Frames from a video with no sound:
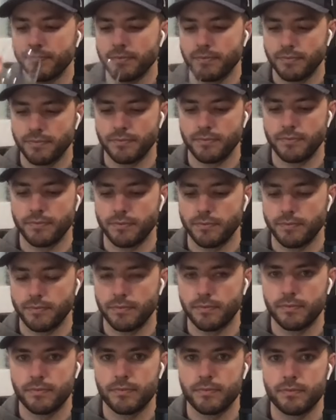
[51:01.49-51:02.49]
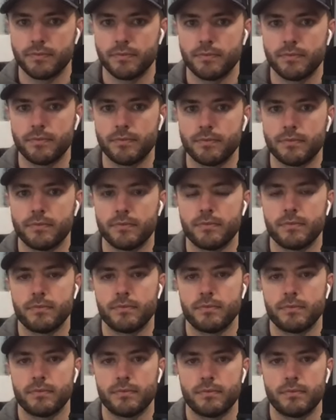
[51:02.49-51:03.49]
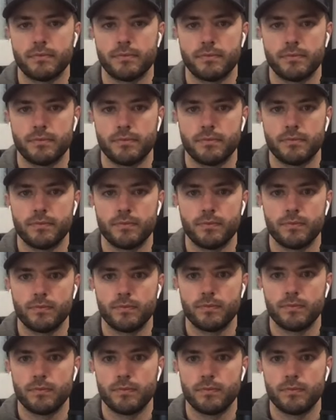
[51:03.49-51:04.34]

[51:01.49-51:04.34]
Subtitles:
This person isn't speaking.